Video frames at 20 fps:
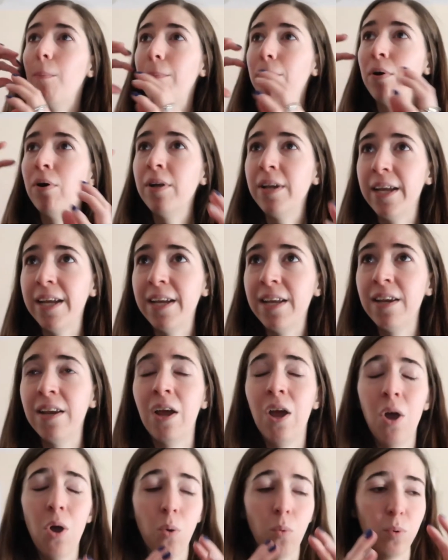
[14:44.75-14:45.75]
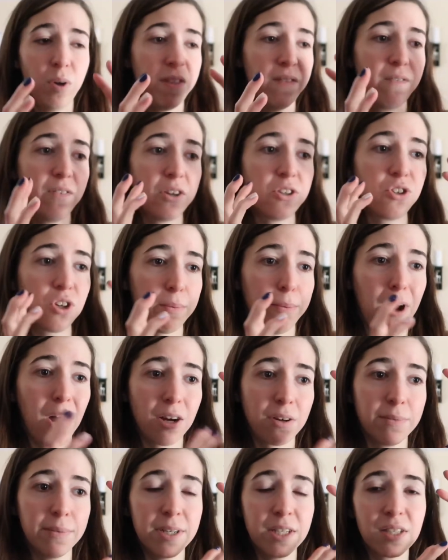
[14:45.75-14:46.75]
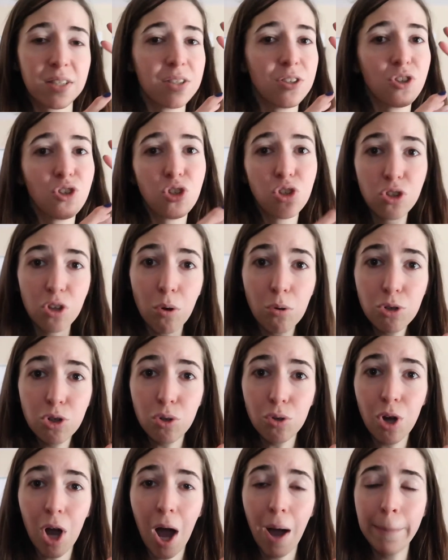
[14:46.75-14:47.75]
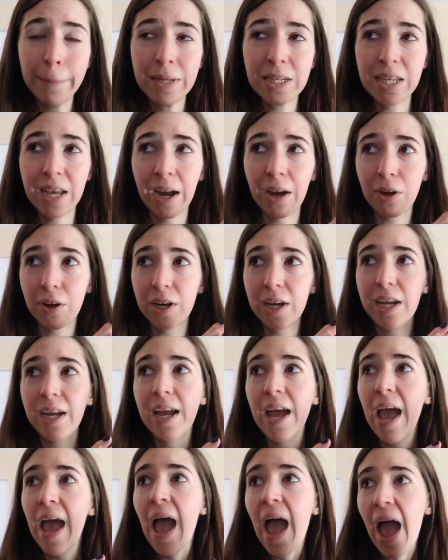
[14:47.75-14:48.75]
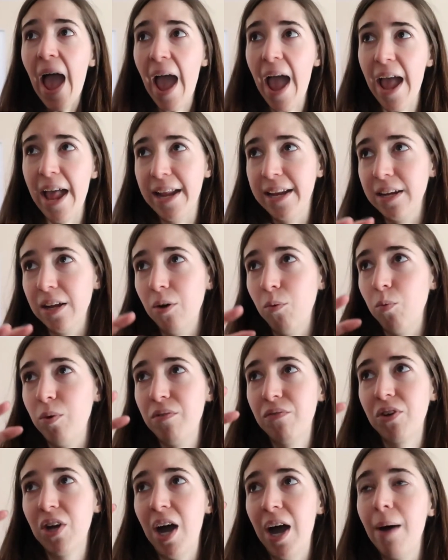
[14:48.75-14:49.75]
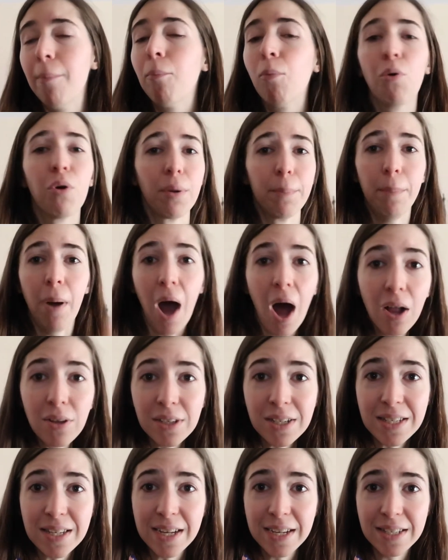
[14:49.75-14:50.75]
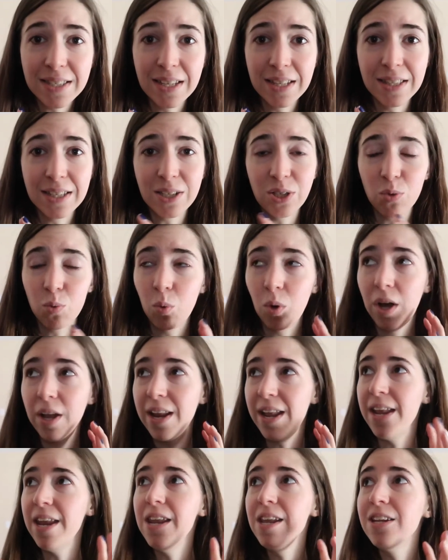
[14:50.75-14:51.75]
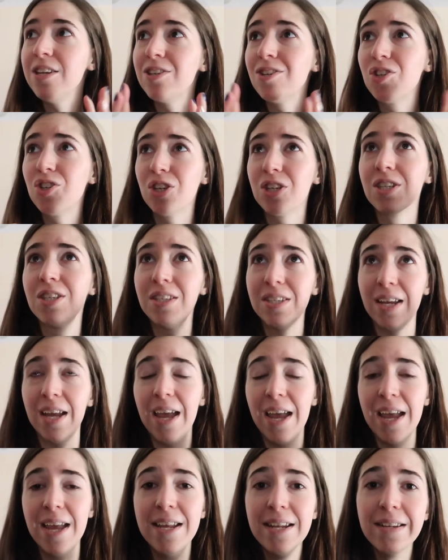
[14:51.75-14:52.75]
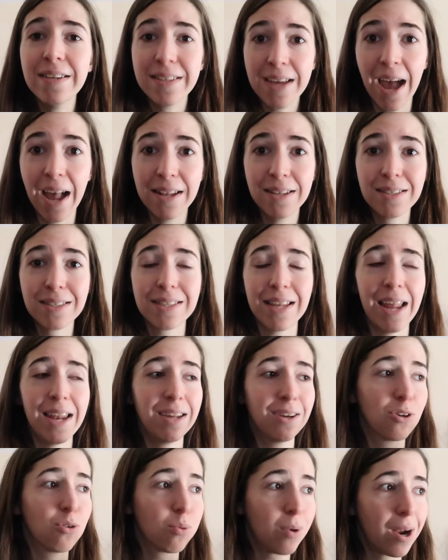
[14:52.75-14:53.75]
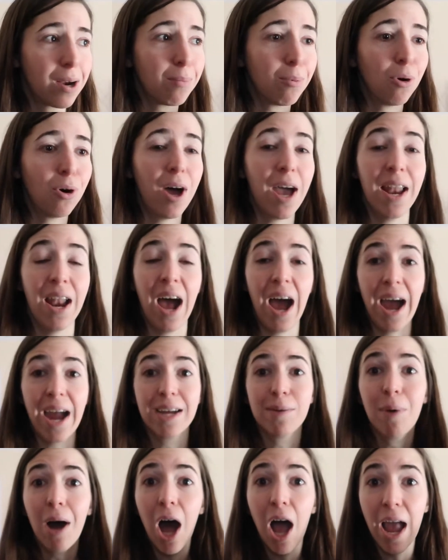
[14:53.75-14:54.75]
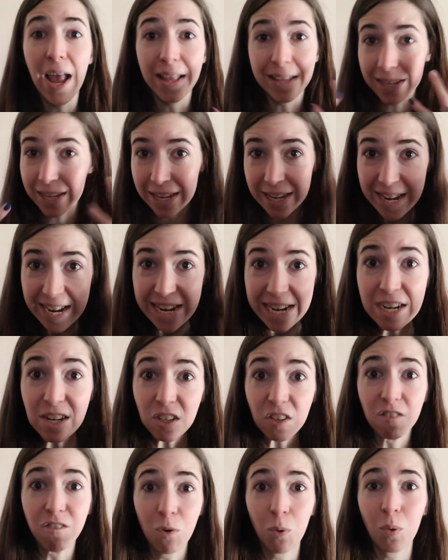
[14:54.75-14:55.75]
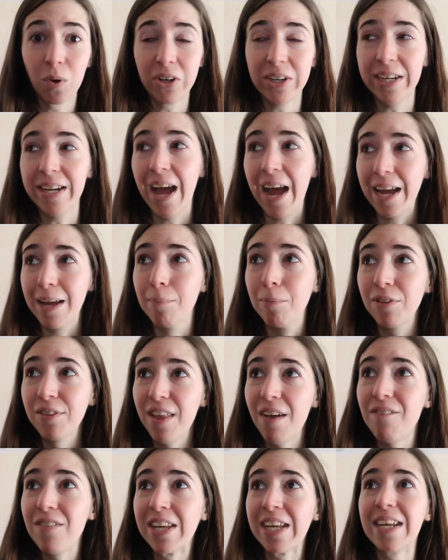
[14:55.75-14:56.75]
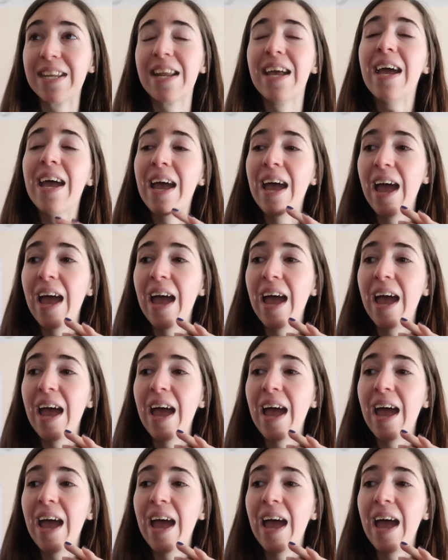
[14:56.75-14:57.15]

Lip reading: put in with Fredrik Backman's social commentary, and we've got more politics in this one. It is just intense and incredible, and I am here for it. I am loving it,